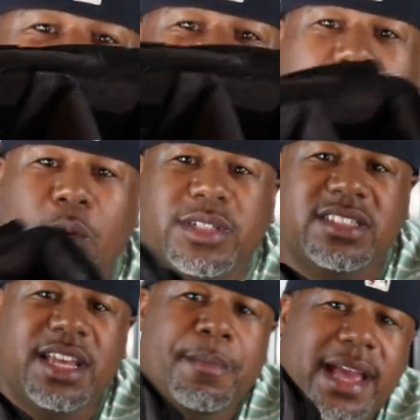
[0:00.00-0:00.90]
So I would
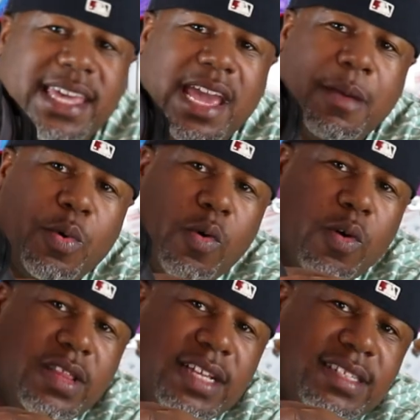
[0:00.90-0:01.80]
stick my camera
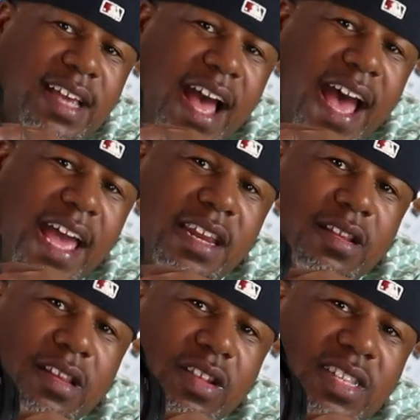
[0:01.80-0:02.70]
on this side,
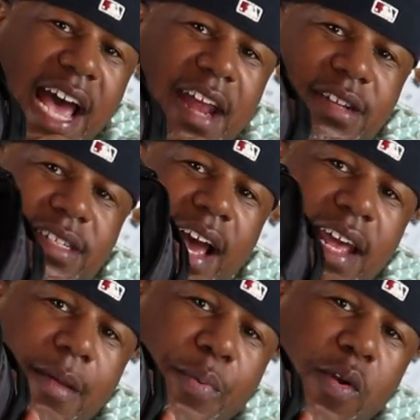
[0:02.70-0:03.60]
the tighter
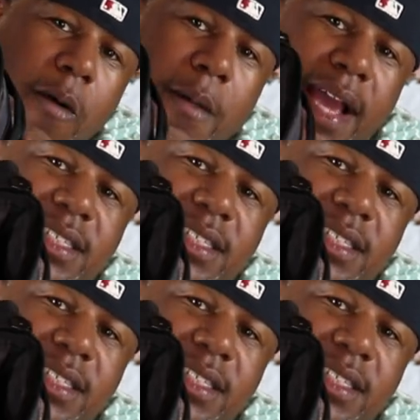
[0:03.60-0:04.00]
side, and put all my